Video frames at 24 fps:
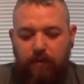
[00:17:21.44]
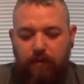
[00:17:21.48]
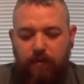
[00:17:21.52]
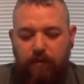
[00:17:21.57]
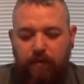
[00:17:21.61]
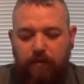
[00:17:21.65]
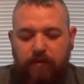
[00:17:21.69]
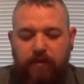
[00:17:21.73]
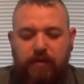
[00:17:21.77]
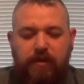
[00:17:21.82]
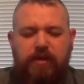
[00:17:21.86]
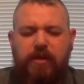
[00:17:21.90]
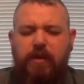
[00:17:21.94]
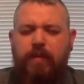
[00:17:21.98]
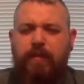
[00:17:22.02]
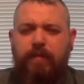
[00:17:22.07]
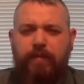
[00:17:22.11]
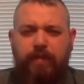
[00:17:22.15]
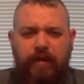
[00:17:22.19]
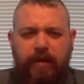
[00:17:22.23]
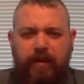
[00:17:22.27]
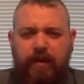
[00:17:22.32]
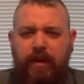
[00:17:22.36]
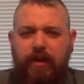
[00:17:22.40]

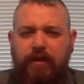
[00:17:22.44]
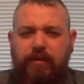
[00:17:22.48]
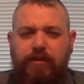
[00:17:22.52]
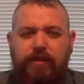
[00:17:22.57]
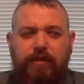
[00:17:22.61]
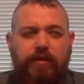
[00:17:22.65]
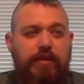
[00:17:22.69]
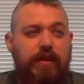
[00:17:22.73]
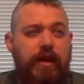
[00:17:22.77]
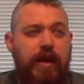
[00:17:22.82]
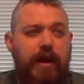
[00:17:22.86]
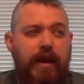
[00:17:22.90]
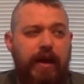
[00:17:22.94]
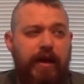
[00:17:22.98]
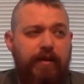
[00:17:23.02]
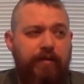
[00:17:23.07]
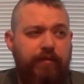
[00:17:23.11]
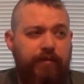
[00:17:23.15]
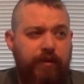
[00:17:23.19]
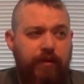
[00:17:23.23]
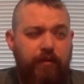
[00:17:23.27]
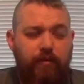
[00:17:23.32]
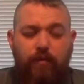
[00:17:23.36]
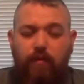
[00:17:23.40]
Stomach medications. I
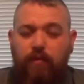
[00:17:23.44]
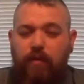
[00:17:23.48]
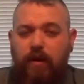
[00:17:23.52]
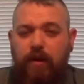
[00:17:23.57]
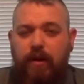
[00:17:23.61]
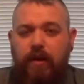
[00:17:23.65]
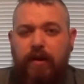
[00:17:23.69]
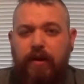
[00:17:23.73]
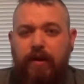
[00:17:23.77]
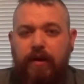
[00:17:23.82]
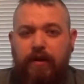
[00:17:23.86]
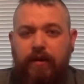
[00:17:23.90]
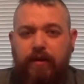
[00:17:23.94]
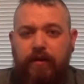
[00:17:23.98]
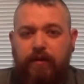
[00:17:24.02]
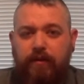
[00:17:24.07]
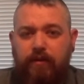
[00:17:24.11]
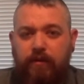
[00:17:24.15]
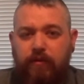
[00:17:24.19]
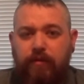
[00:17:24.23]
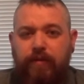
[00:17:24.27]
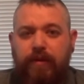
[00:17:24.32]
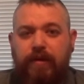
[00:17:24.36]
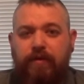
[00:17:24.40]
don't know why
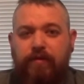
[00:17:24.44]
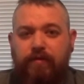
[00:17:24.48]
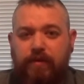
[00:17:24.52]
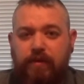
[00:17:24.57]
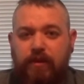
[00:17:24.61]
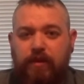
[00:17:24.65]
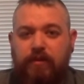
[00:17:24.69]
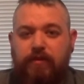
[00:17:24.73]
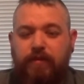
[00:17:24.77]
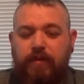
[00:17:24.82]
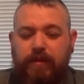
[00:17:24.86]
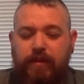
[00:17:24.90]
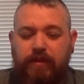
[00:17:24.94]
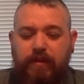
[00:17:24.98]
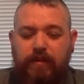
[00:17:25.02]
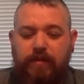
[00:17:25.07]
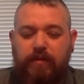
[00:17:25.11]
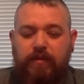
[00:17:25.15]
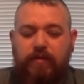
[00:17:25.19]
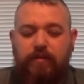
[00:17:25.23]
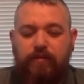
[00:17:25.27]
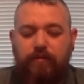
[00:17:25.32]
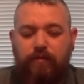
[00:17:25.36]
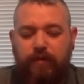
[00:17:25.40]
nobody ever talks about
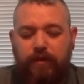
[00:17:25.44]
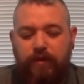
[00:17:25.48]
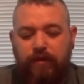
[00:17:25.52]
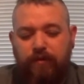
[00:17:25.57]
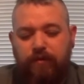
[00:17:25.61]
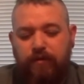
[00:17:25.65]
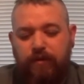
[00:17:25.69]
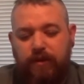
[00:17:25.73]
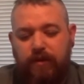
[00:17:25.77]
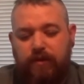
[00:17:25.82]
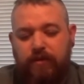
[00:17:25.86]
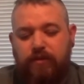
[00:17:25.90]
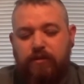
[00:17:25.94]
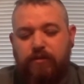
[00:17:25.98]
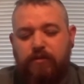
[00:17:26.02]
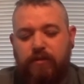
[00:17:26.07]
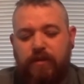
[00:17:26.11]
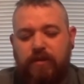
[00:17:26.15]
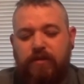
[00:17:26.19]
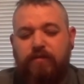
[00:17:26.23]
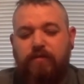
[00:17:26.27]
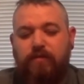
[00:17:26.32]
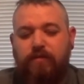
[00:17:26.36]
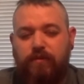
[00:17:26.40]
this. When you hit a
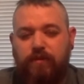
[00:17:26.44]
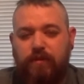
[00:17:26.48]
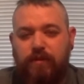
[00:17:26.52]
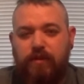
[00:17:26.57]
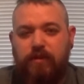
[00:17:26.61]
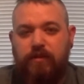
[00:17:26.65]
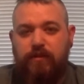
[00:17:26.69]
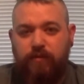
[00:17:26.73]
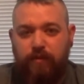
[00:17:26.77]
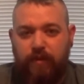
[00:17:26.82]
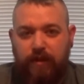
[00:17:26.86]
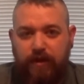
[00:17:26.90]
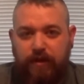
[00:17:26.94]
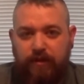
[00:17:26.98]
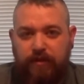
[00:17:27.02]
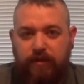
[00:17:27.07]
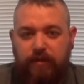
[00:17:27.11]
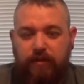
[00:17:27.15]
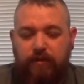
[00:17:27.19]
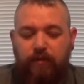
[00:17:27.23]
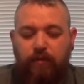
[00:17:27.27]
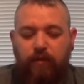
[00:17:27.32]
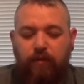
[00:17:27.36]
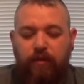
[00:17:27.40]
stressful
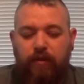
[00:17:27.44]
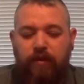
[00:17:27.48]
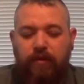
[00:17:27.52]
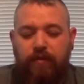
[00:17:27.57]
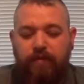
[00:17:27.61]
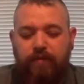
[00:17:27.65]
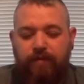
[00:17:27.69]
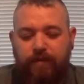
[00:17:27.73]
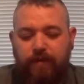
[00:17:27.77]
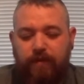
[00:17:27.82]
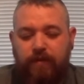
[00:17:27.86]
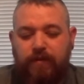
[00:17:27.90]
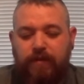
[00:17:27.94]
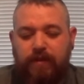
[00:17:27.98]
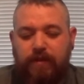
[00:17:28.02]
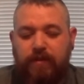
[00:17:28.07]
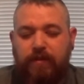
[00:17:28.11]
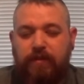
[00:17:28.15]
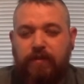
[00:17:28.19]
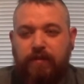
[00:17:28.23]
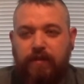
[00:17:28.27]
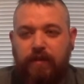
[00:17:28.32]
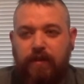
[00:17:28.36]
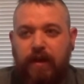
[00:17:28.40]
situation, one of the first
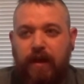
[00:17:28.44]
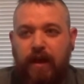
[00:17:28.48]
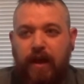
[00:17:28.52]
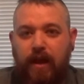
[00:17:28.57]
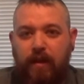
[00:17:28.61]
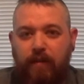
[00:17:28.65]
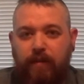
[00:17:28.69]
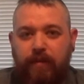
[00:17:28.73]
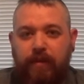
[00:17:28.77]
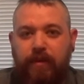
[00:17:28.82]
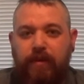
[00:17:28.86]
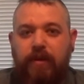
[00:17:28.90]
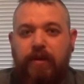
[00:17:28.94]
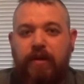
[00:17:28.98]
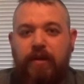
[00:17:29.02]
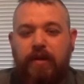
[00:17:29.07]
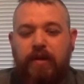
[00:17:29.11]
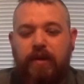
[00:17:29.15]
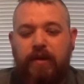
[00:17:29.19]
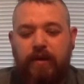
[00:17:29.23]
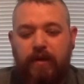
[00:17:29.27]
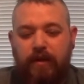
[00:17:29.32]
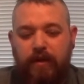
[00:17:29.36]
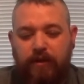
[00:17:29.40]
things that's going to happen
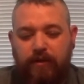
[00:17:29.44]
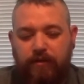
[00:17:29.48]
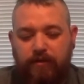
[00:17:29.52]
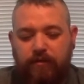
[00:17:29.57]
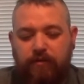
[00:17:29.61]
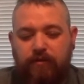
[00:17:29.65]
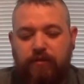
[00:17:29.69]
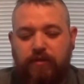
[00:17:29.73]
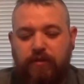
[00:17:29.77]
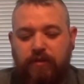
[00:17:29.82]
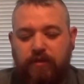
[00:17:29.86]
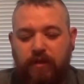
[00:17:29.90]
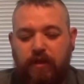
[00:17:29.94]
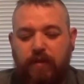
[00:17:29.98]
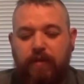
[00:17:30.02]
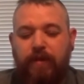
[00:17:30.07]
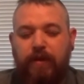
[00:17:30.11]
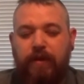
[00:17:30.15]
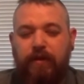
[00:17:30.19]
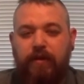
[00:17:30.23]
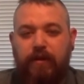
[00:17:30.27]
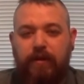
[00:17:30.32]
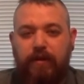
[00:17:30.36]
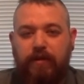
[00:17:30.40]
is your
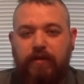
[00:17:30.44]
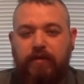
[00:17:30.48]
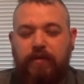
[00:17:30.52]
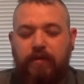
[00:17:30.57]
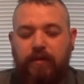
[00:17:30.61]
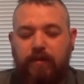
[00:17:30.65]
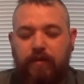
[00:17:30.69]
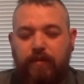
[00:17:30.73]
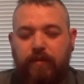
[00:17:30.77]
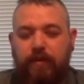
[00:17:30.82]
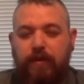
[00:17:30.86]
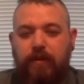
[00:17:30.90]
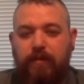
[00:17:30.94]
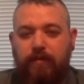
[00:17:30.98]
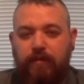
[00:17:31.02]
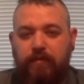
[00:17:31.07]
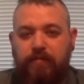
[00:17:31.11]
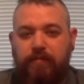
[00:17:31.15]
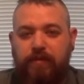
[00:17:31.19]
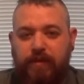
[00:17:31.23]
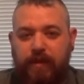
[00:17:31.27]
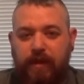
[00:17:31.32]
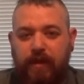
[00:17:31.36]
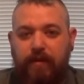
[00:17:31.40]
stomach is going to become
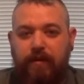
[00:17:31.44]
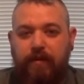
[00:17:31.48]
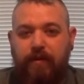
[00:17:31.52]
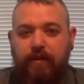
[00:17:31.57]
upset.